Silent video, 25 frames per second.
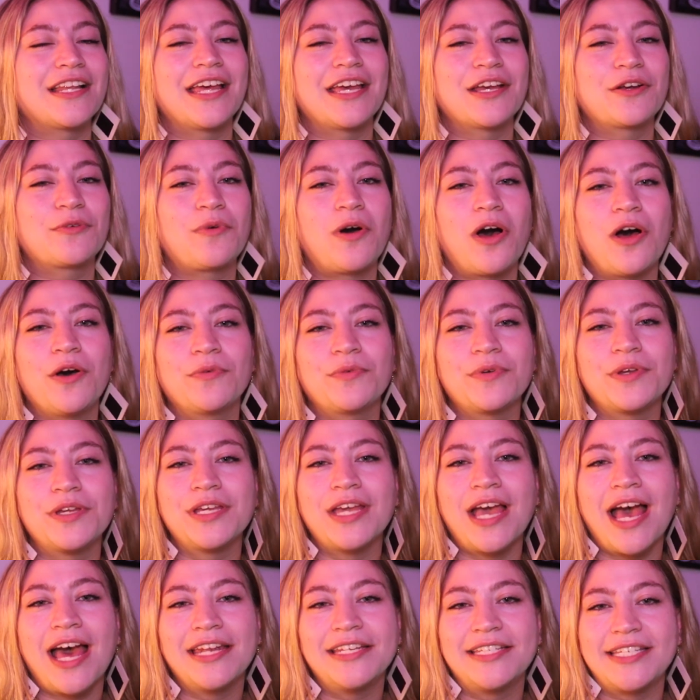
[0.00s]
Like, while
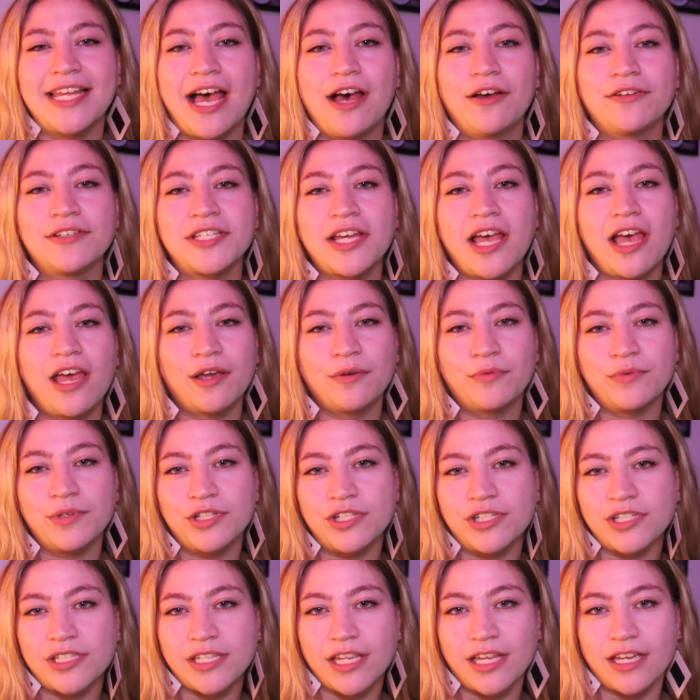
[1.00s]
we had downtime, we
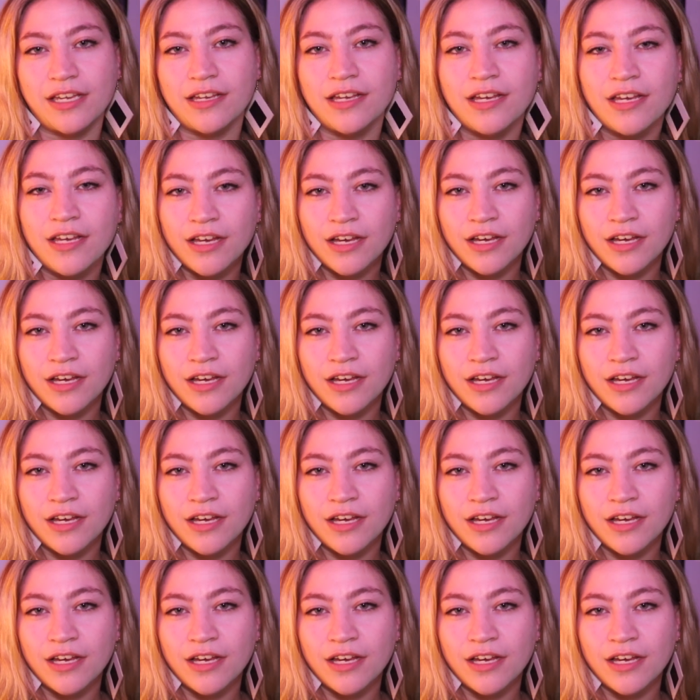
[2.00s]
just like